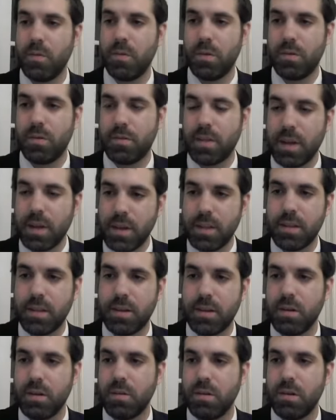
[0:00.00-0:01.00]
study the
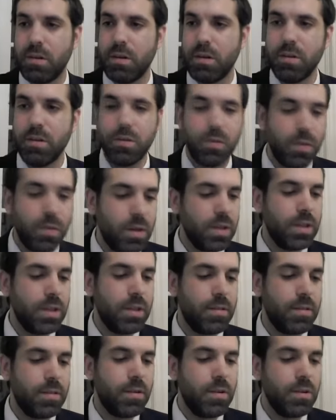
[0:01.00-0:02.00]
Torah, toil
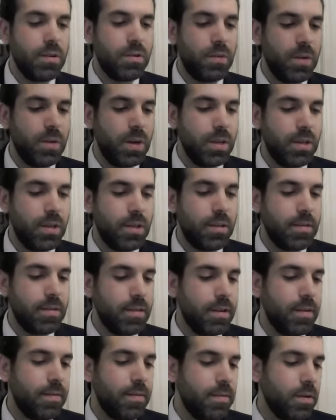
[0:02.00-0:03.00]
and sto- toil in the
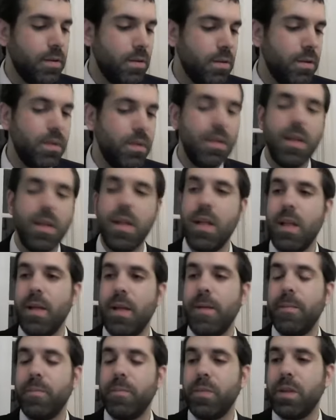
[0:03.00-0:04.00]
study of Torah,
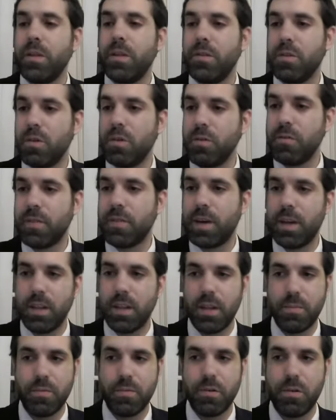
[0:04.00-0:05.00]
don't
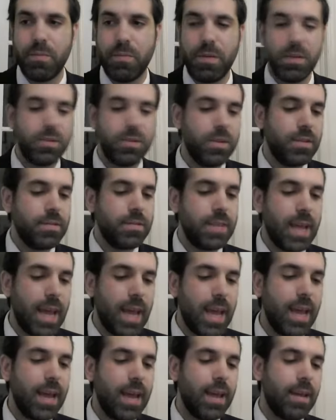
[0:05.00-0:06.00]
violate prohibitions,
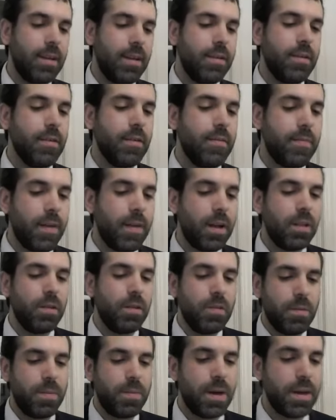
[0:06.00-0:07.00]
and
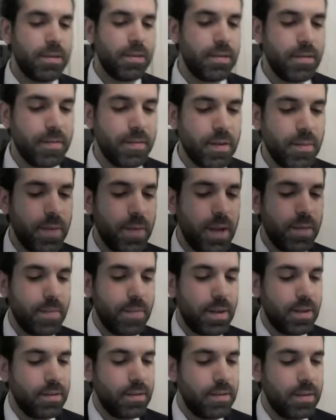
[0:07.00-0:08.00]
follow the positive
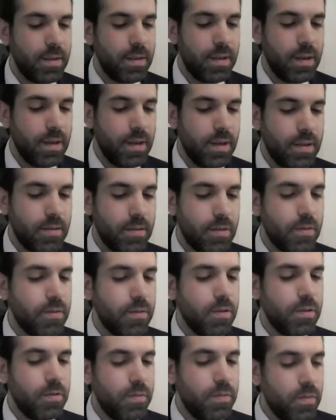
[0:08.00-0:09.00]
commandments. So in
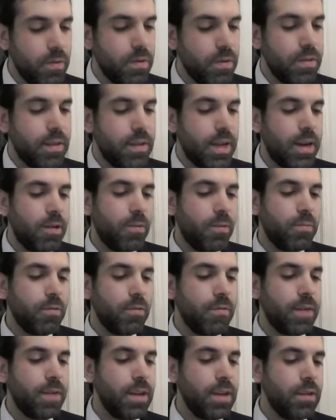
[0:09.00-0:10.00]
verse four, then I will
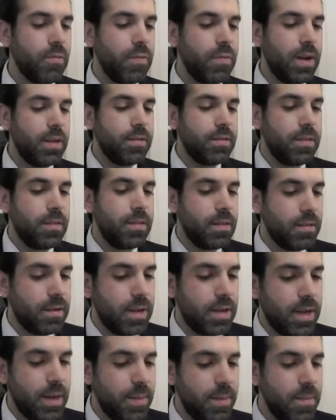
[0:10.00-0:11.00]
provide your rains in their
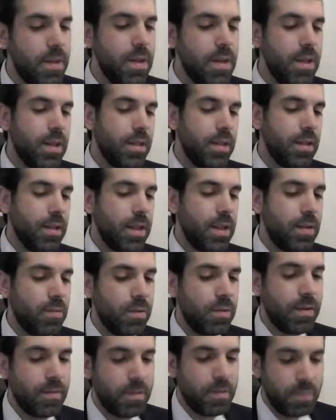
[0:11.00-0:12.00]
time, the land will
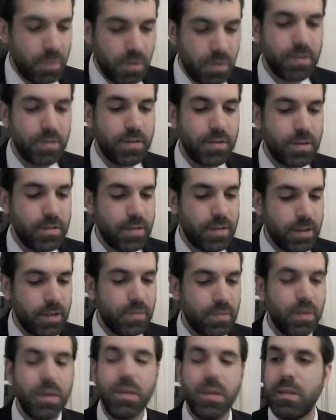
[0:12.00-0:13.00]
give its produce,
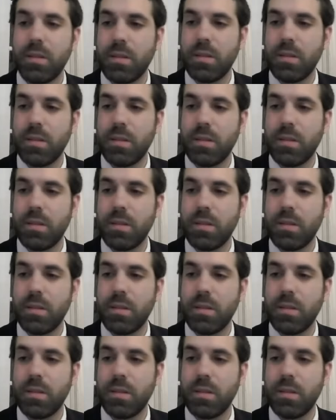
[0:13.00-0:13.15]
etc.